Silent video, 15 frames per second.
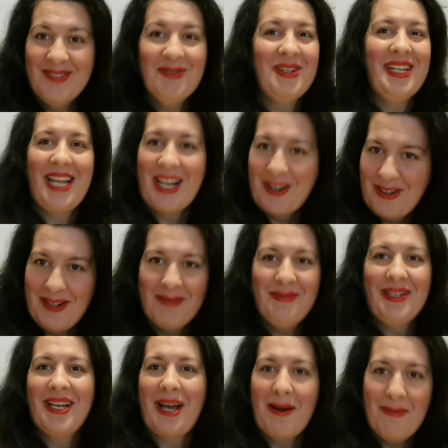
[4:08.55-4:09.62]
when I gonna
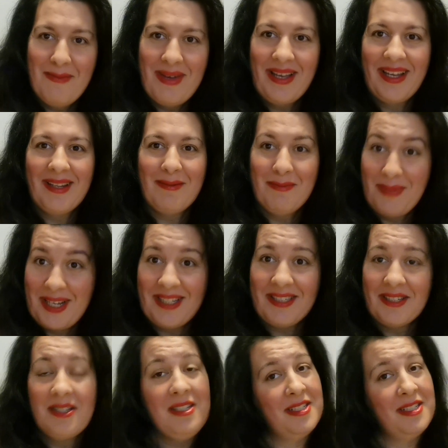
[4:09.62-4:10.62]
become better.